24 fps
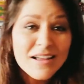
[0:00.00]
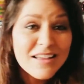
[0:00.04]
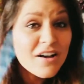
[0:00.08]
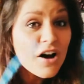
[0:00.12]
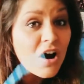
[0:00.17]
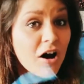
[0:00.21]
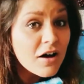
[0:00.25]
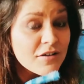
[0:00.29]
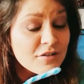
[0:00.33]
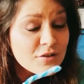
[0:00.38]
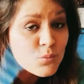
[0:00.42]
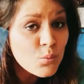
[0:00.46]

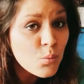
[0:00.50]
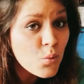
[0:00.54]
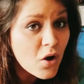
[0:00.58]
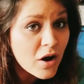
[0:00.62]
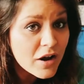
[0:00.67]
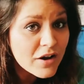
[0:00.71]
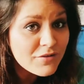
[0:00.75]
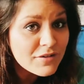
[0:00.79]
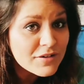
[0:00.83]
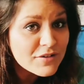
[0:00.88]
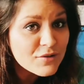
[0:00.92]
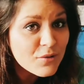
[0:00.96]
garden
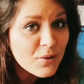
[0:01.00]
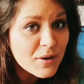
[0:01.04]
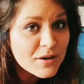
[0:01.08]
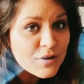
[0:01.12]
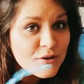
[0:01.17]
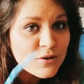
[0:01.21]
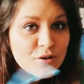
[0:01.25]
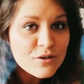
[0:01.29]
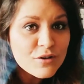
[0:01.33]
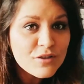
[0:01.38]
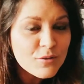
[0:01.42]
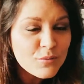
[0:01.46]
wire is quite
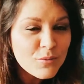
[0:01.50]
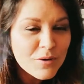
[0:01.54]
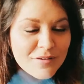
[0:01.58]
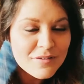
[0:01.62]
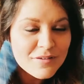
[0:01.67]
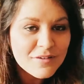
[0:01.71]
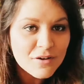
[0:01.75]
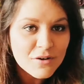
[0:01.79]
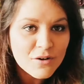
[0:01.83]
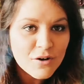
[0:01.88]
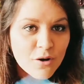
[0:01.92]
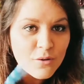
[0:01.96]
good, the
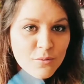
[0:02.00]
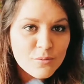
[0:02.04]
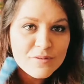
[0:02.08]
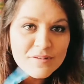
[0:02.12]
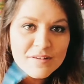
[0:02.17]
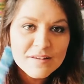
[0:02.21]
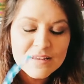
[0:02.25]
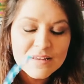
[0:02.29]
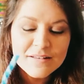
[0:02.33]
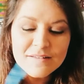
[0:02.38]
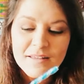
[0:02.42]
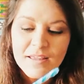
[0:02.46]
ones that are
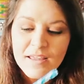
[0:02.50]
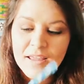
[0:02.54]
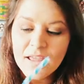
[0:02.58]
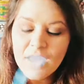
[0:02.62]
coated,